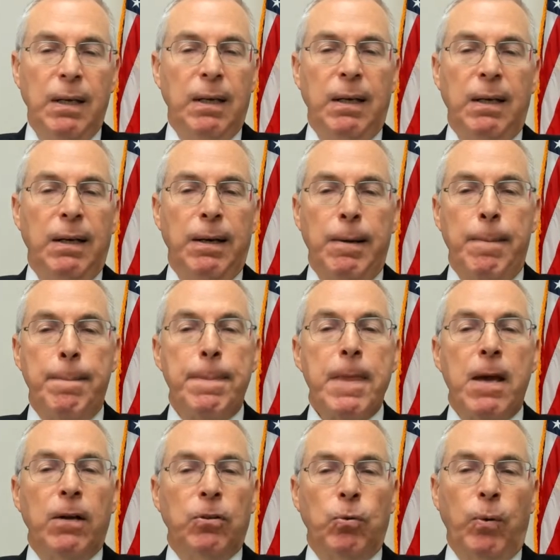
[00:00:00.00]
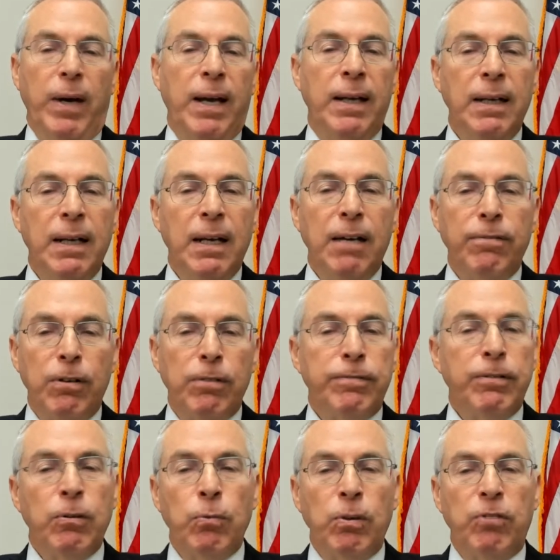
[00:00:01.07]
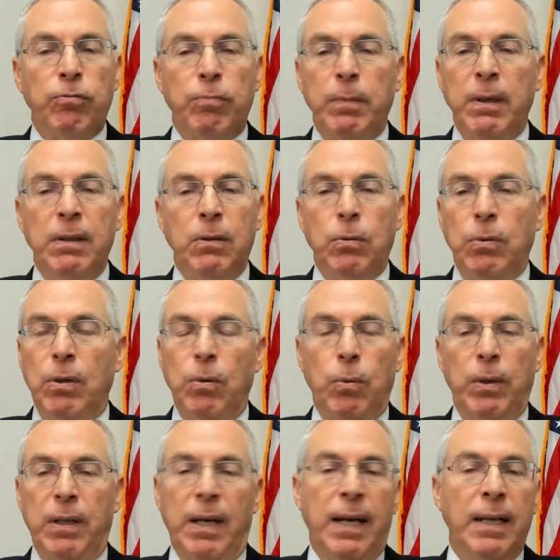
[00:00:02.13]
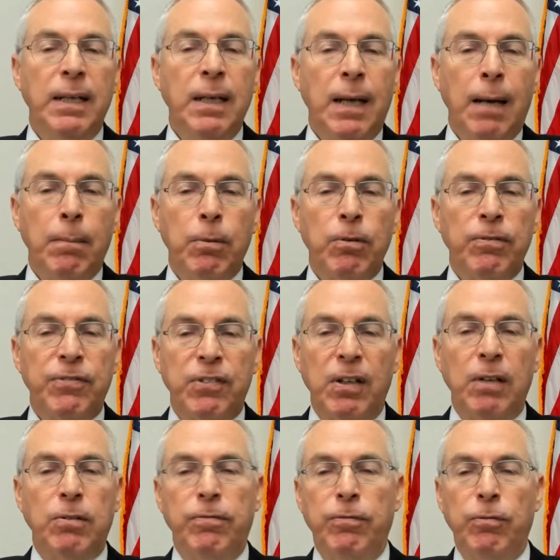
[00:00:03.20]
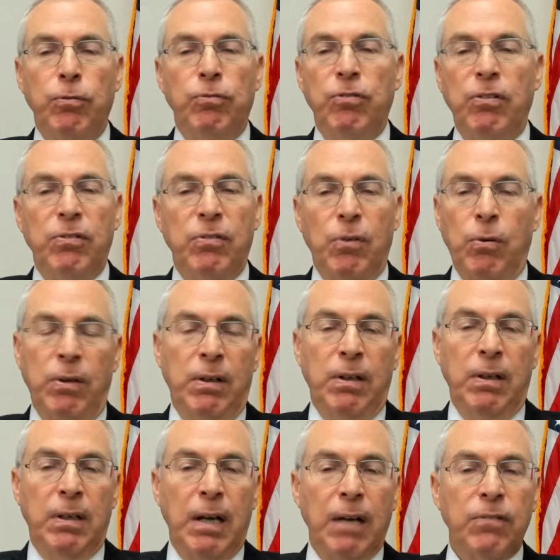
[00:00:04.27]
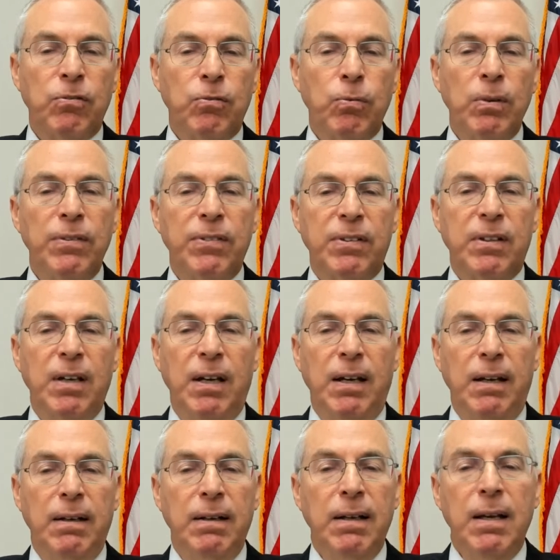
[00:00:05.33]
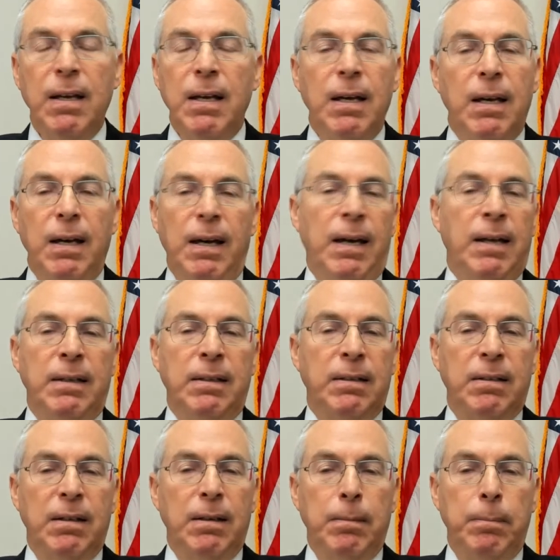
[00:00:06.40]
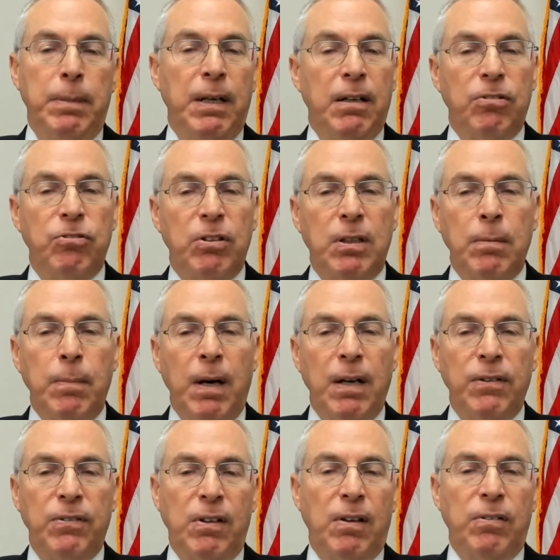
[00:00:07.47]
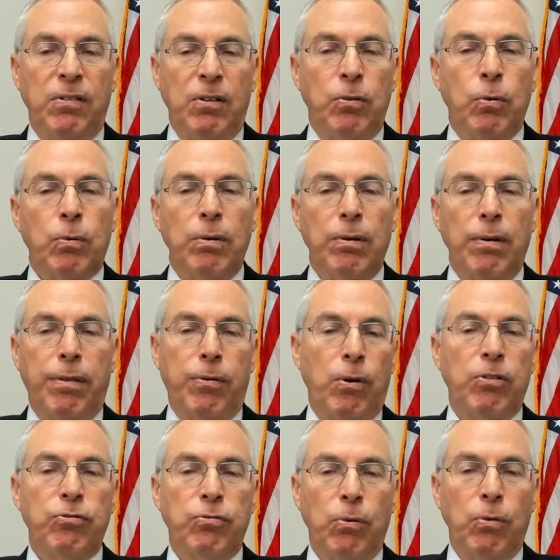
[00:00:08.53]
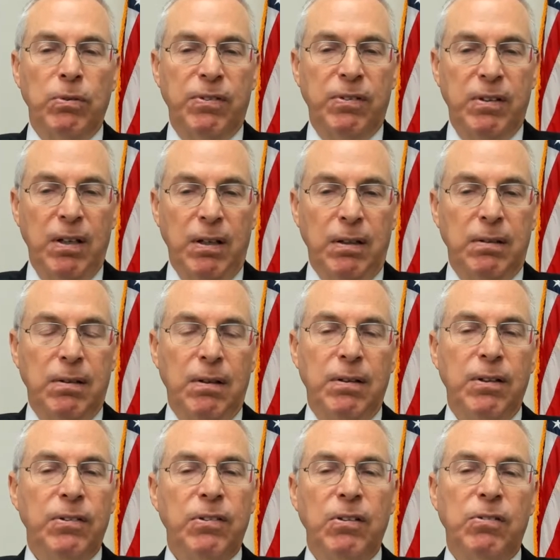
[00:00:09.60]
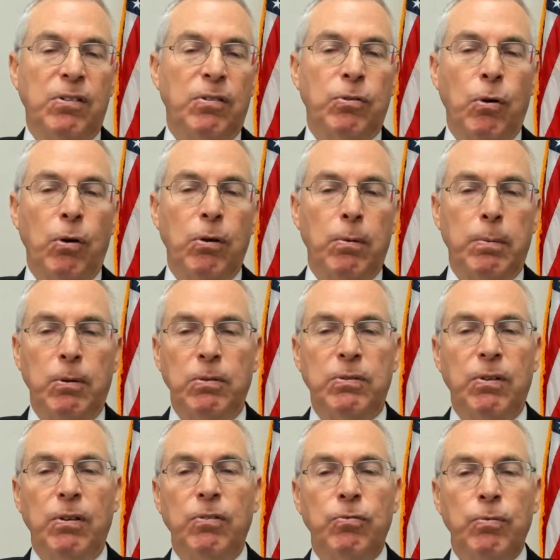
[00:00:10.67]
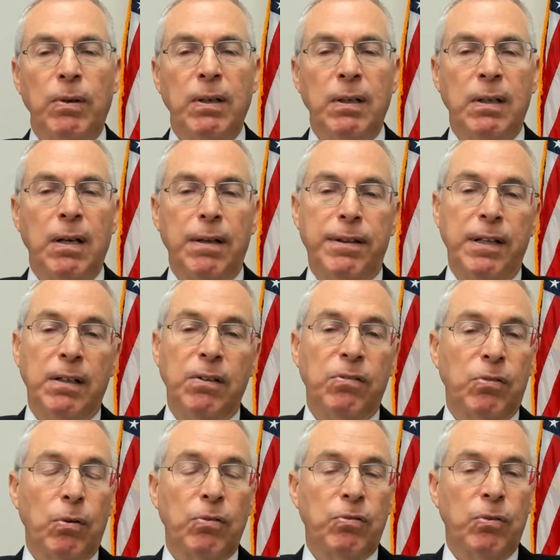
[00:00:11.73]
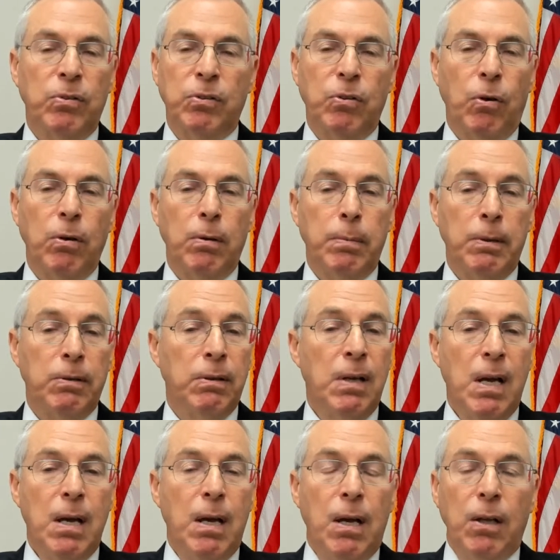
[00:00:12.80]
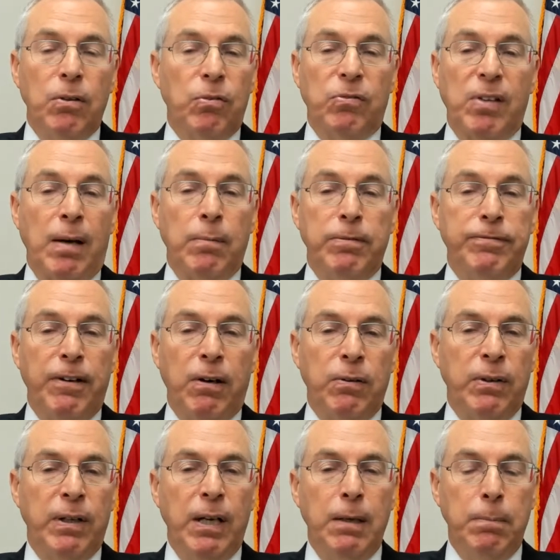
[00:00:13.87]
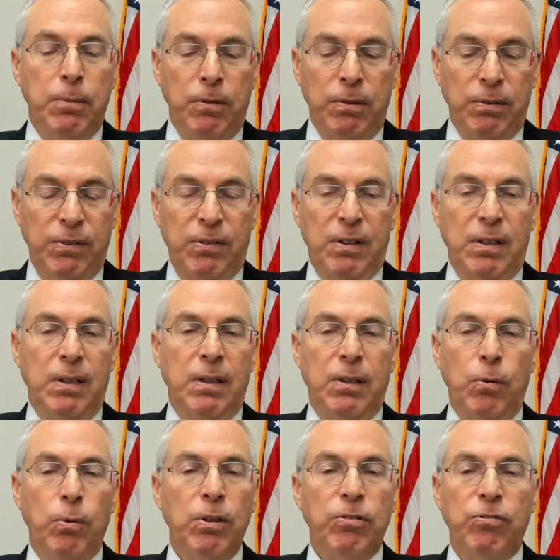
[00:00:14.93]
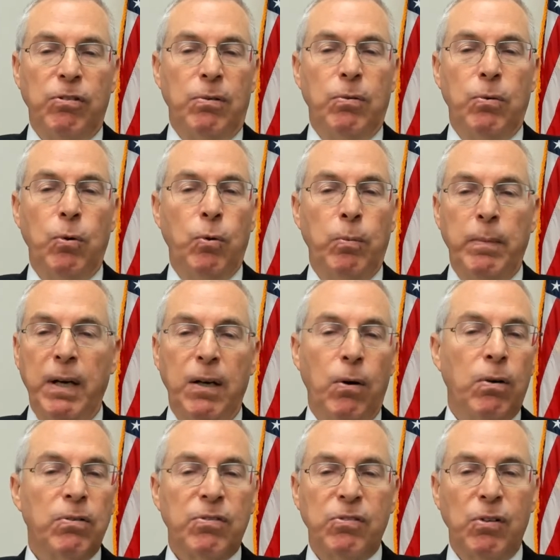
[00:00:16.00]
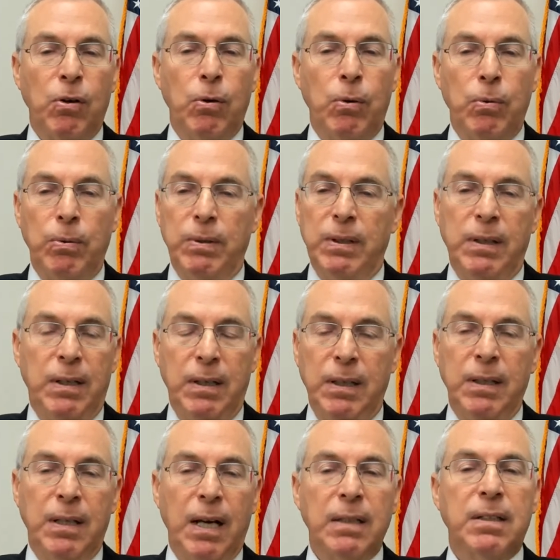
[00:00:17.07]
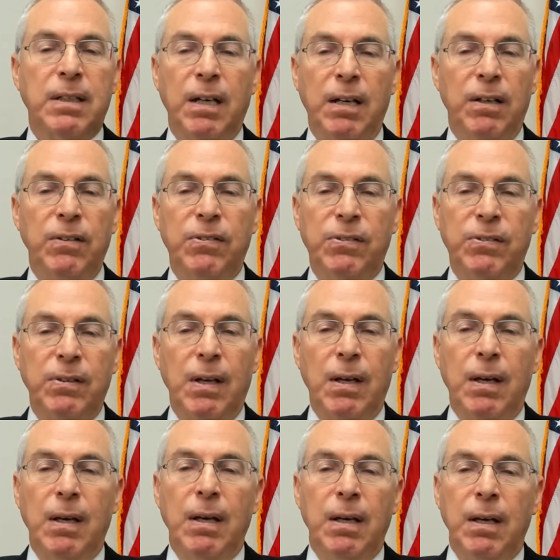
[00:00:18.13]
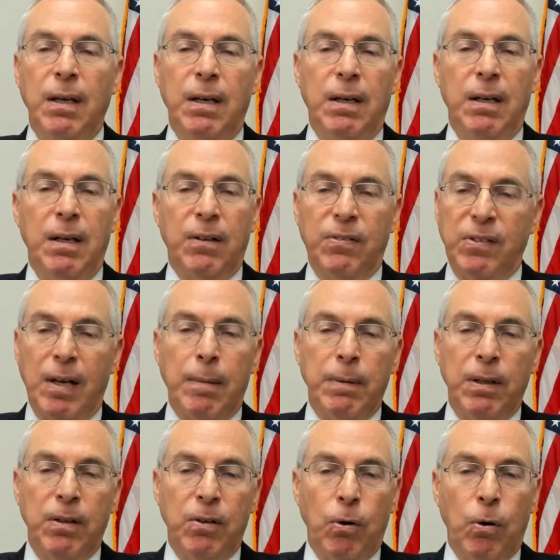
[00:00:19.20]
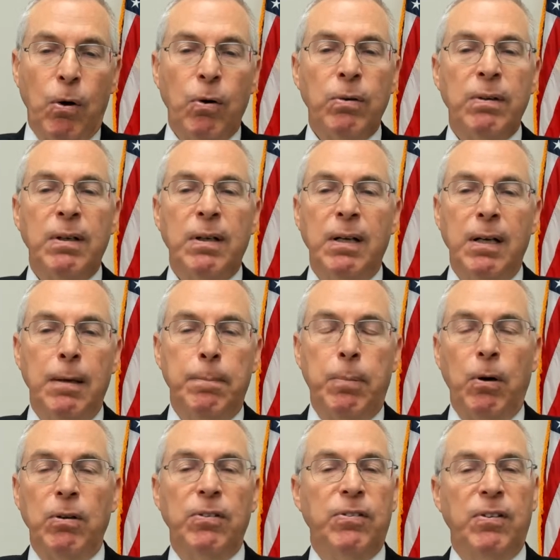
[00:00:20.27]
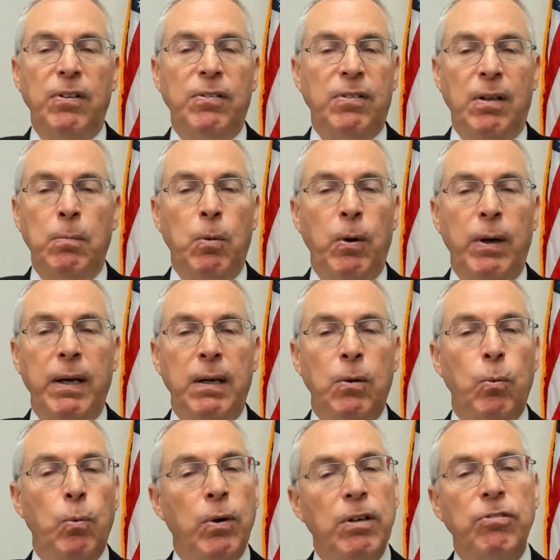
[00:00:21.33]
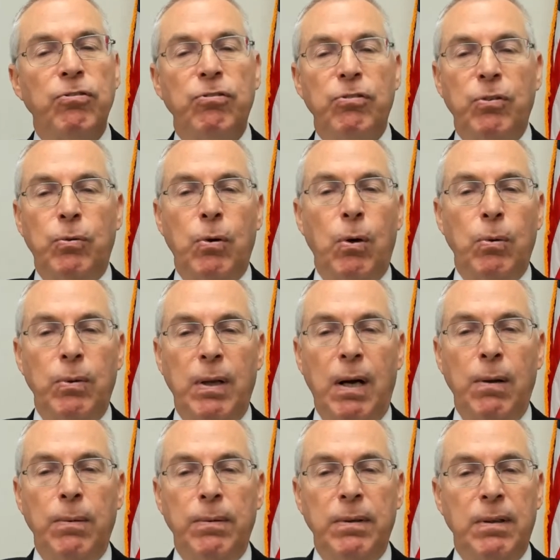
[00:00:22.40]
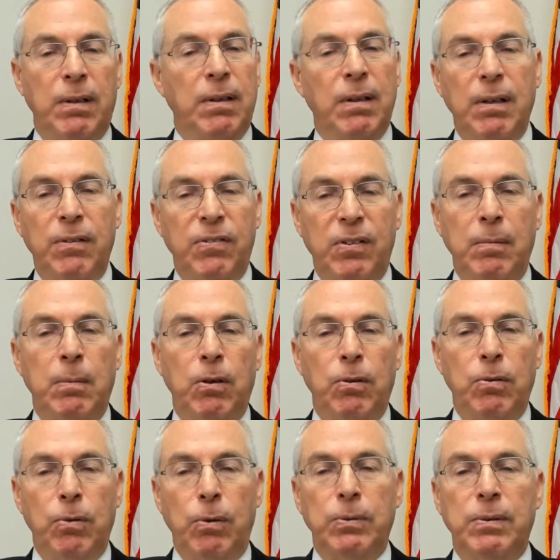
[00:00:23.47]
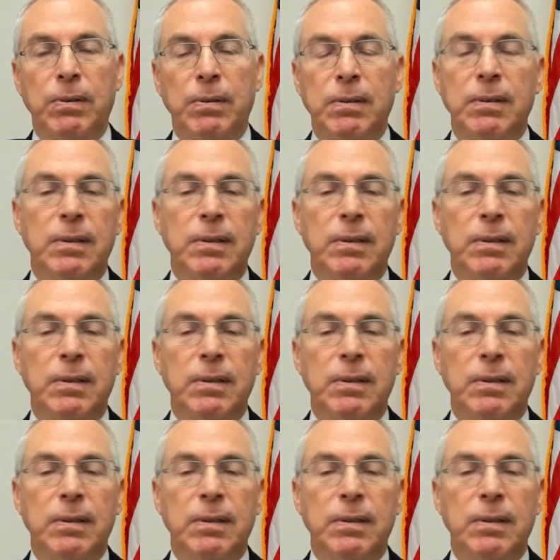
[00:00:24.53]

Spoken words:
to any level of enrichment with any number of centrifuges on an industrial scale and be legitimized as a nuclear threshold state. This is intolerable to Israel, and I think it's also intolerable to some of our neighbors in the region who may also, in that case, examine their own policies and may wish to go down a similar road.